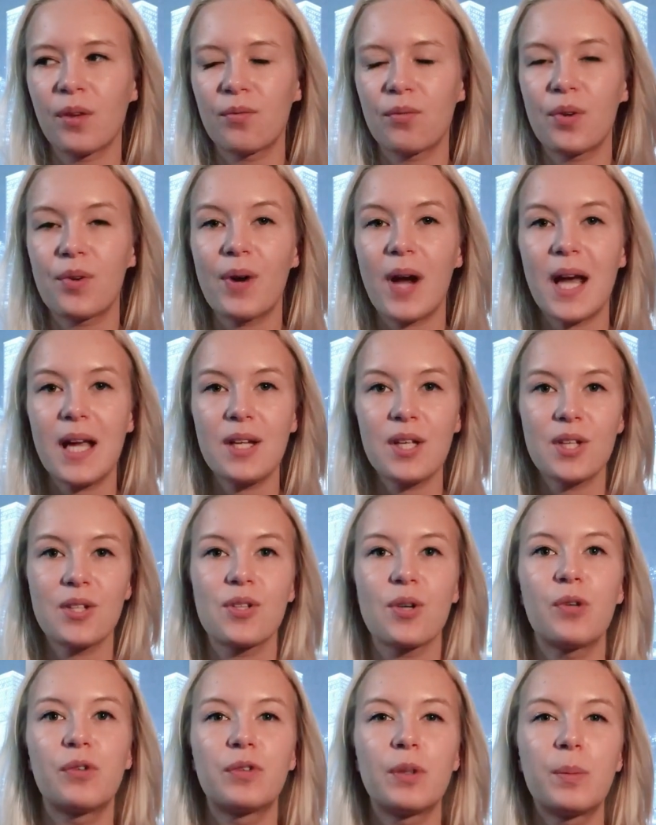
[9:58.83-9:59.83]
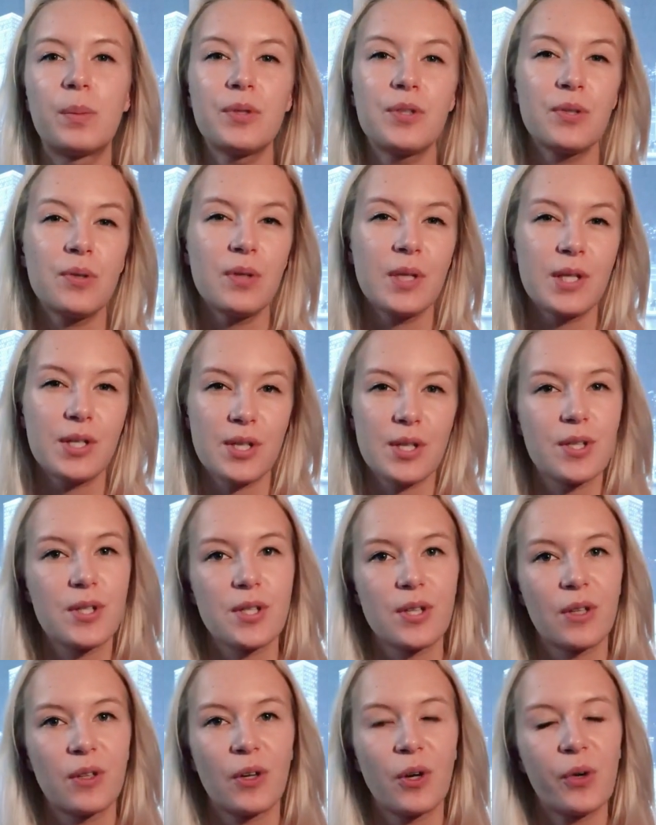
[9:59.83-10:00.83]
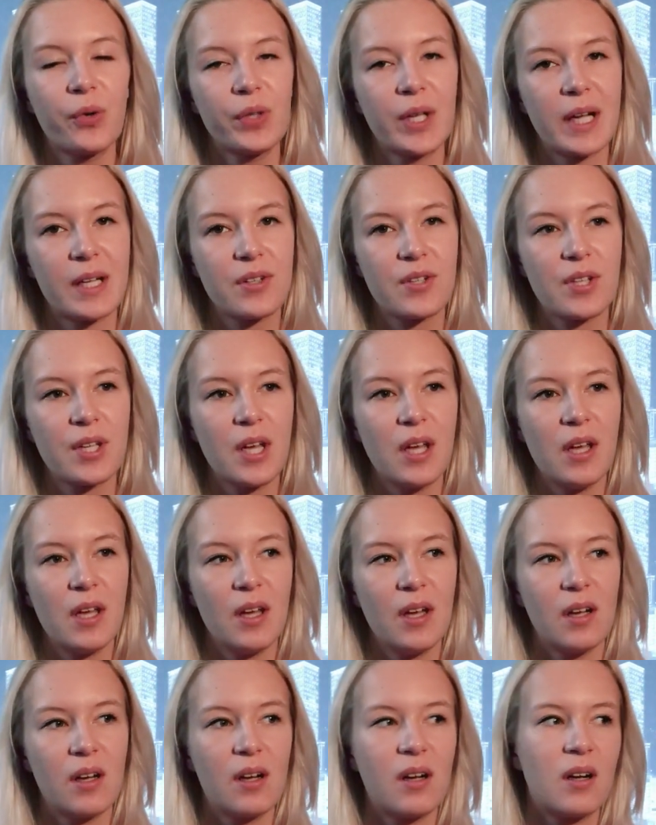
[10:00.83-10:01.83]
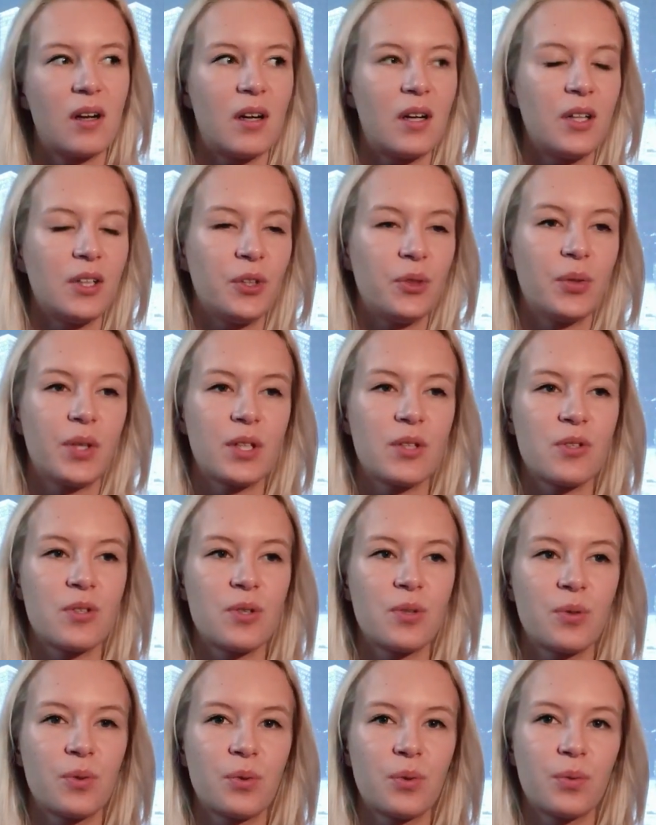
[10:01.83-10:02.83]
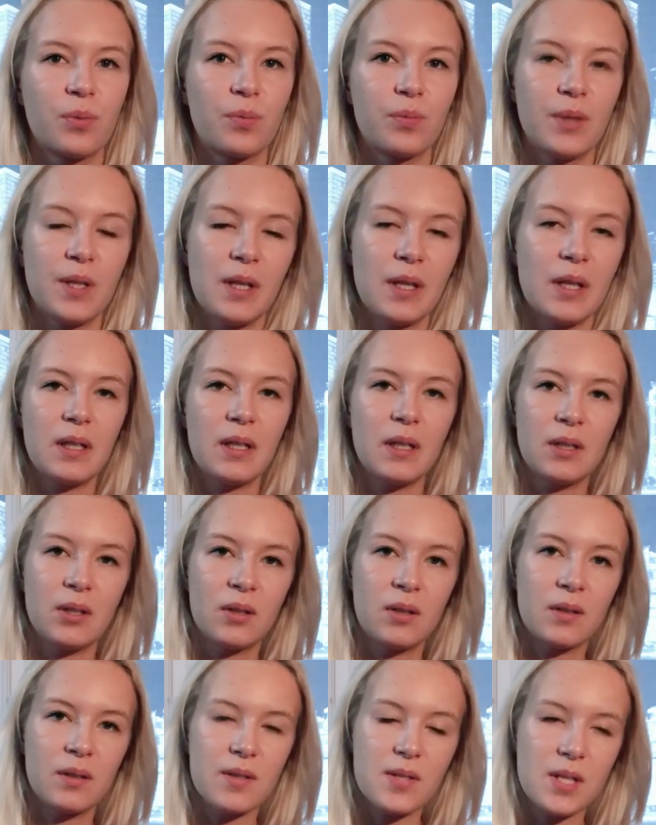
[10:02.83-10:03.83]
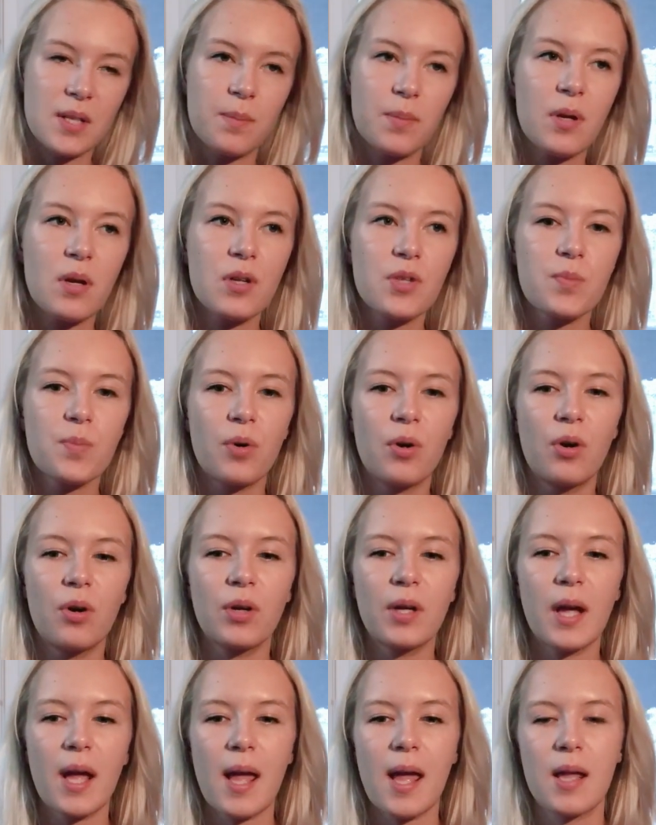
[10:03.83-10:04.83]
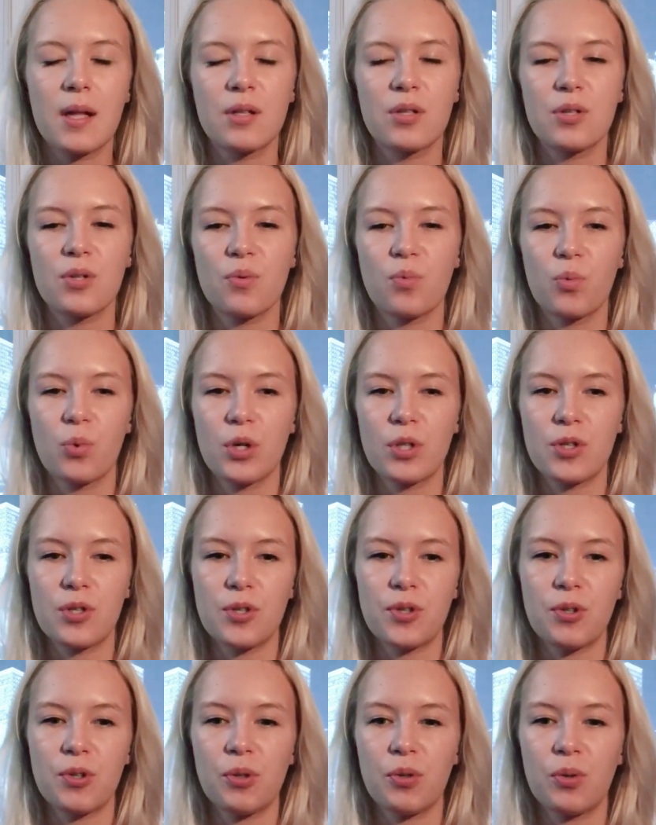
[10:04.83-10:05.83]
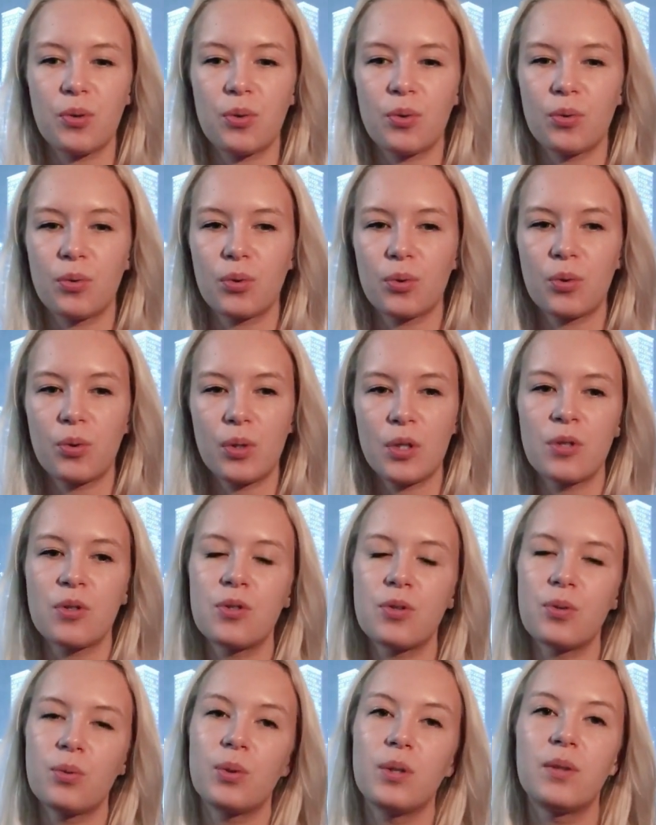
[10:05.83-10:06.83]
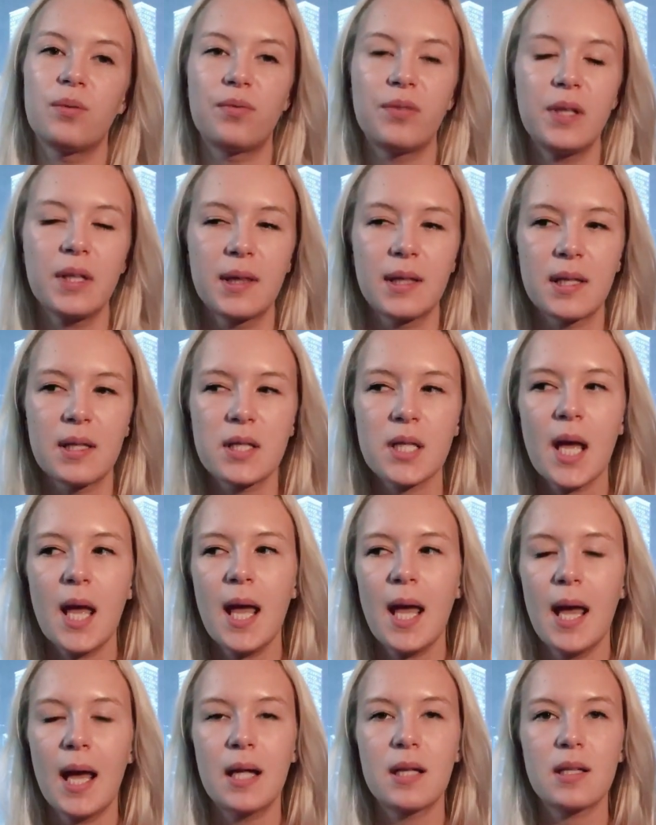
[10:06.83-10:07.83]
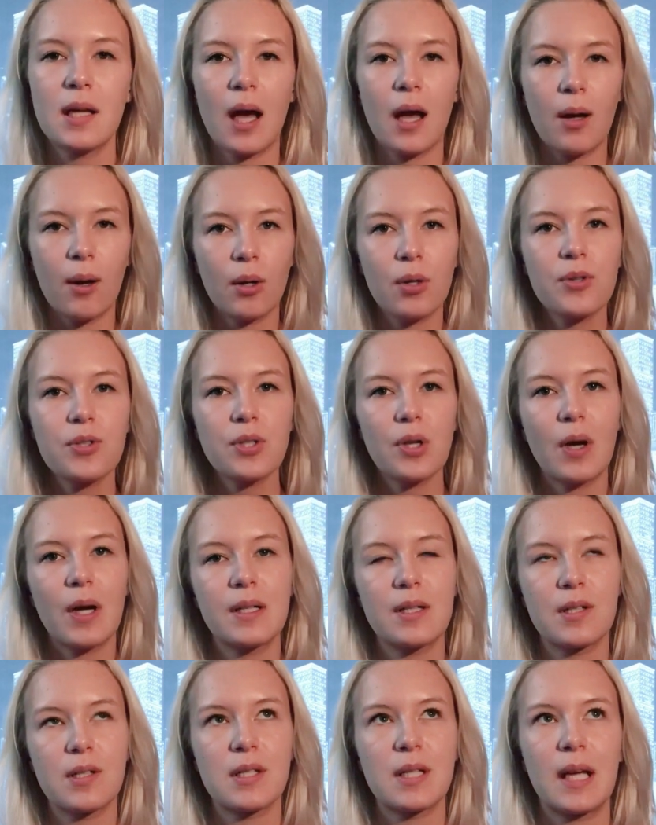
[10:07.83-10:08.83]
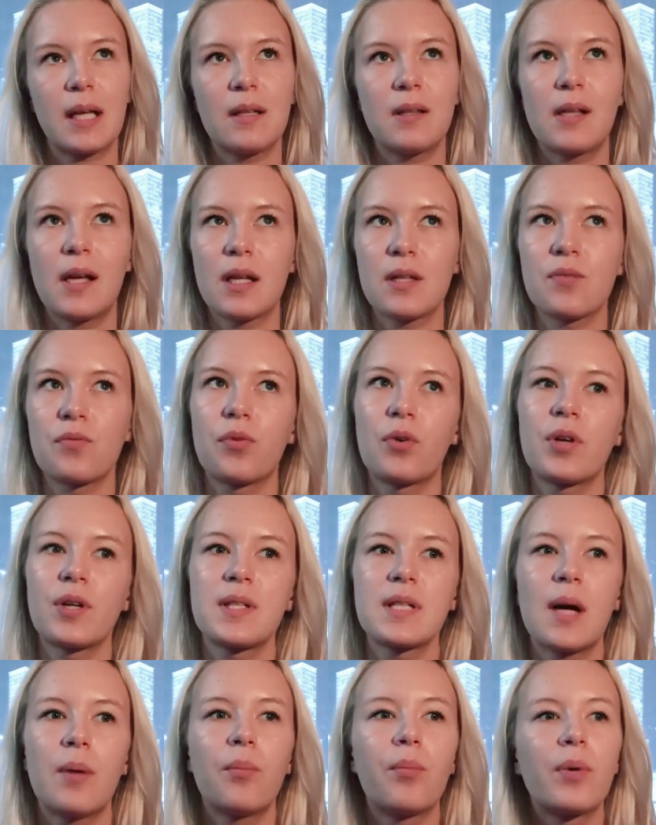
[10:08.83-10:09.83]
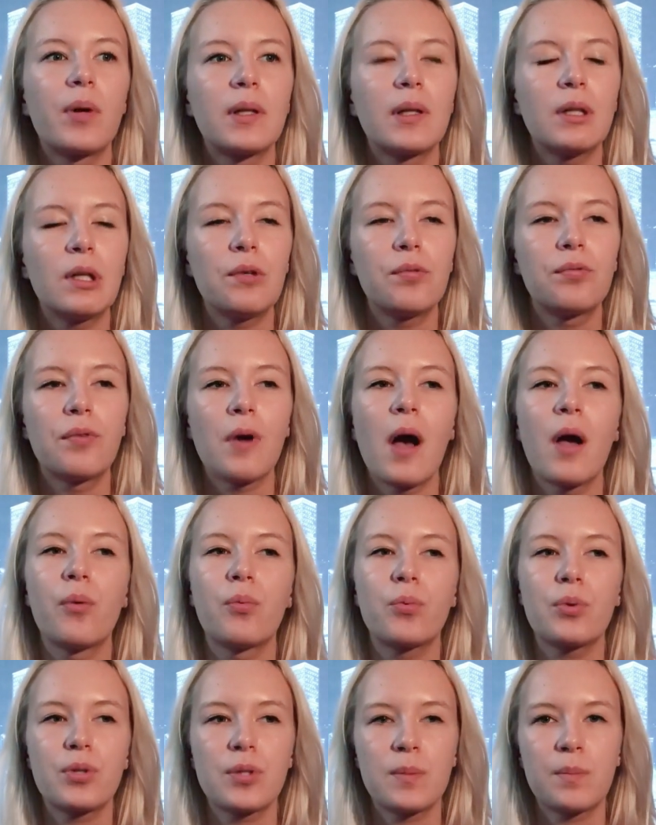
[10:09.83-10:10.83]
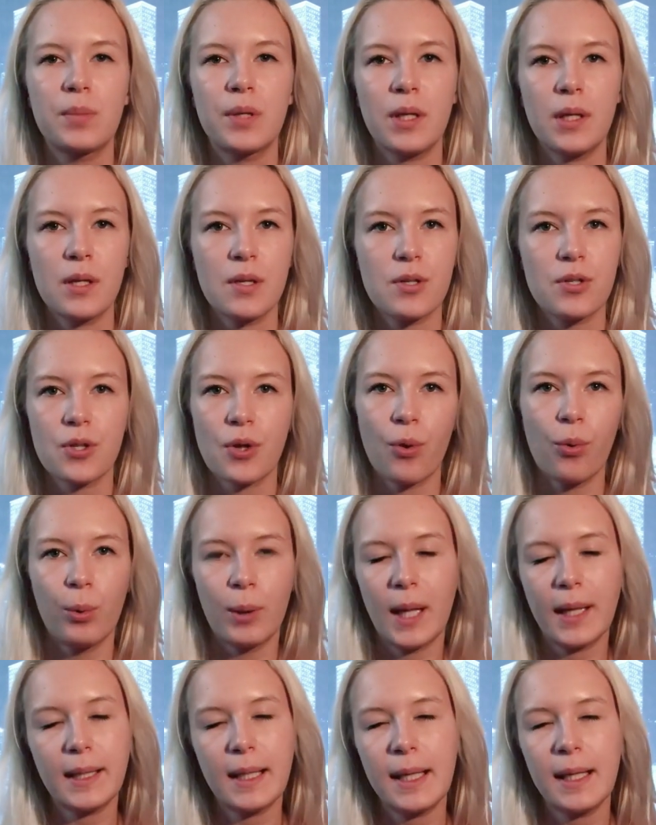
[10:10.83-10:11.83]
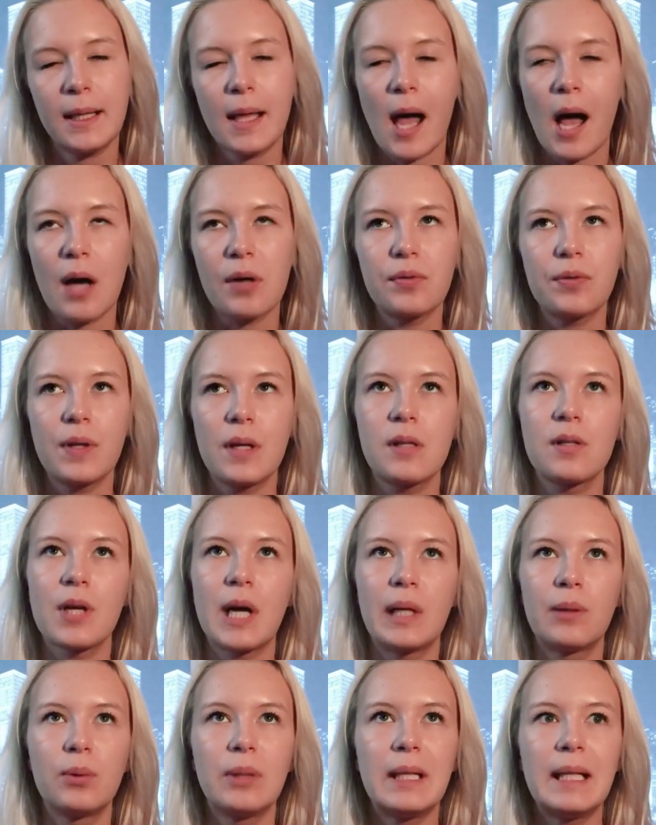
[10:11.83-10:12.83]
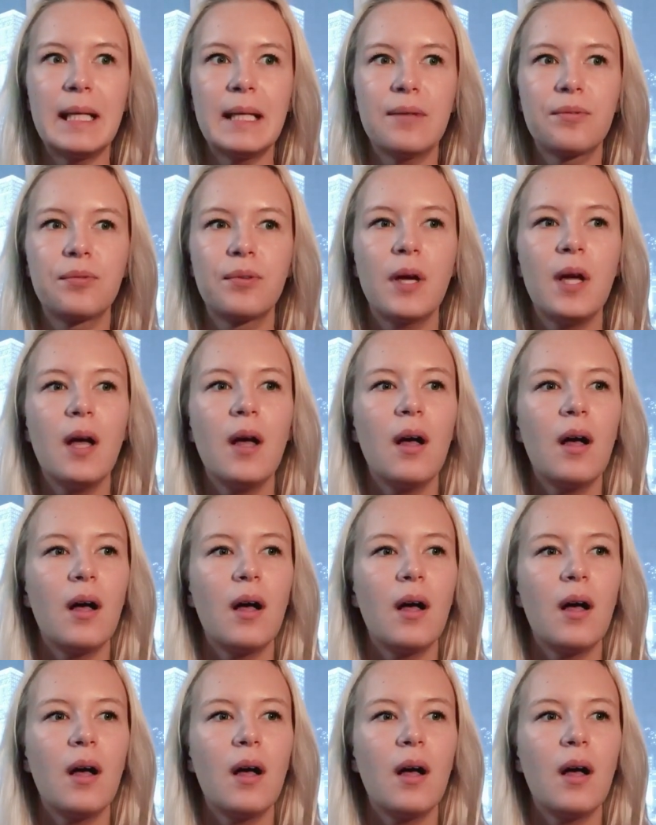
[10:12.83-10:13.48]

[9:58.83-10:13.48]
varieties of opportunities, you know, that you can do in St. Petersburg and what you couldn't do in Finland. And I also understand that, for example, if I wouldn't be so lucky enough and I will live